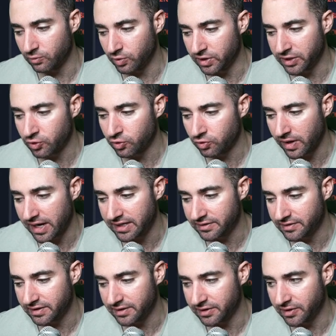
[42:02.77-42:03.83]
really
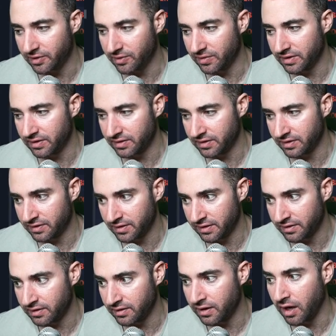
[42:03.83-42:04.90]
crazy. You know,
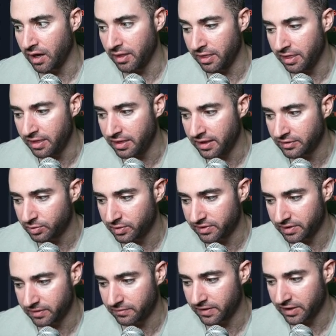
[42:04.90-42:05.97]
this was an
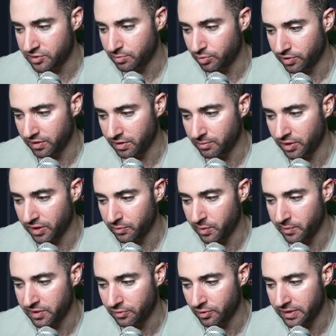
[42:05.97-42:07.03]
inflection point on the market when
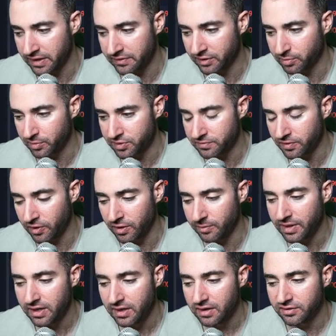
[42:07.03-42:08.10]
we throw down this much volume,
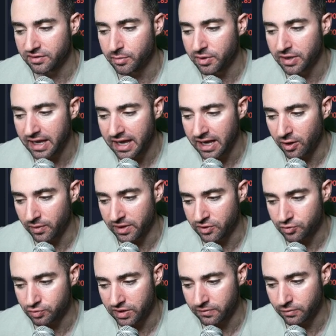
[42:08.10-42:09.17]
similar to how in
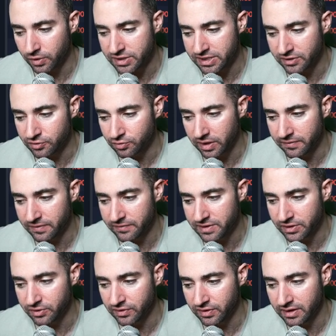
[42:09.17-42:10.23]
2014,
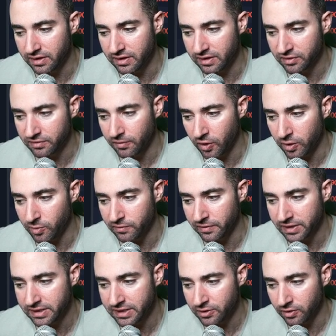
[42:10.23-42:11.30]
2015, you see this volume over
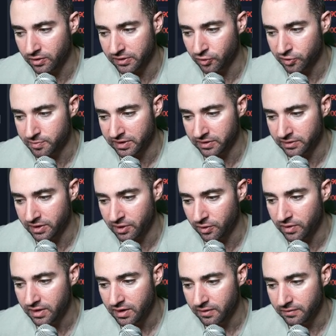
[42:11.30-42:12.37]
here on the ultimate low,
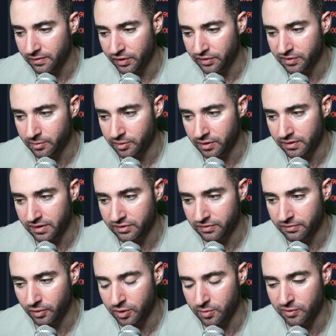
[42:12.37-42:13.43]
very similar to this
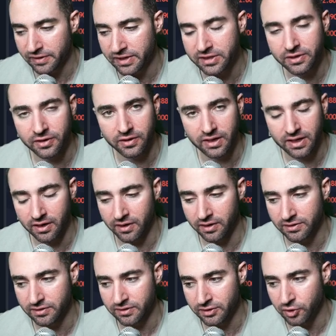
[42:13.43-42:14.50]
volume over here
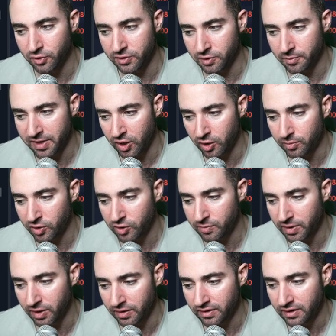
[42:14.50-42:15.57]
on, you know, on your parabolic
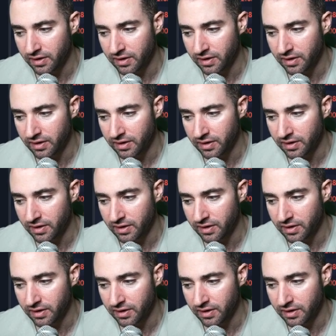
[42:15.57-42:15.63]
part,